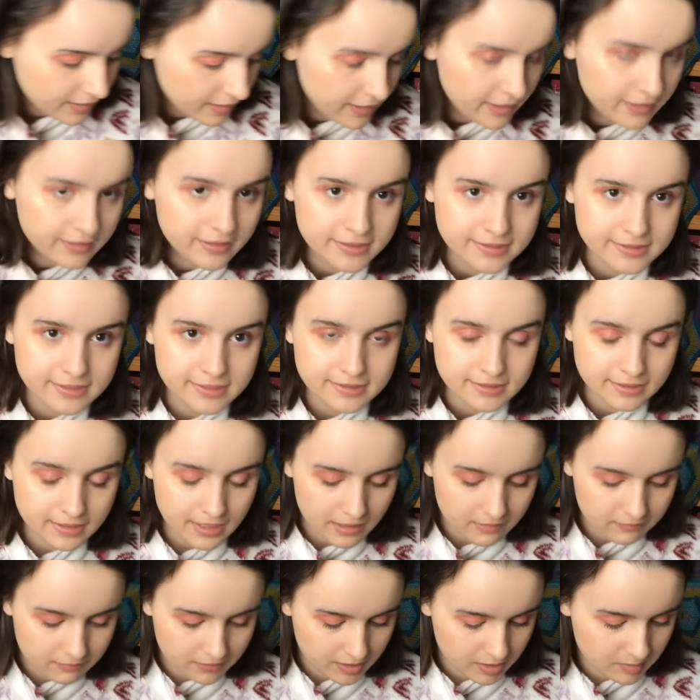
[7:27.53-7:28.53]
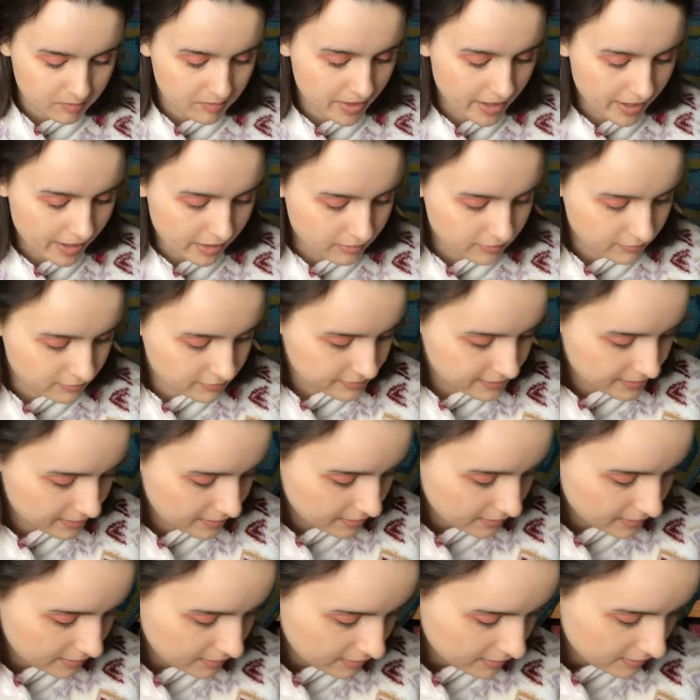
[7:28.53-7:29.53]
And this doesn't have any patterns in
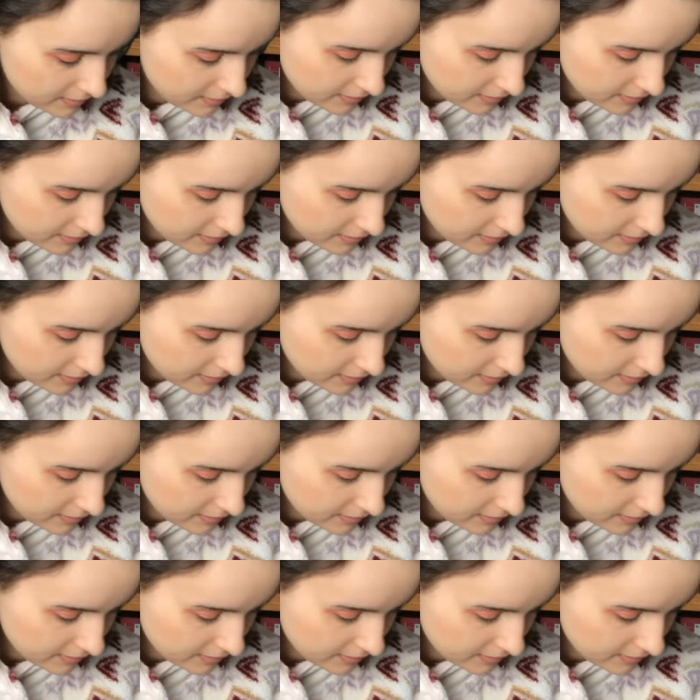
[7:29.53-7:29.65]
it,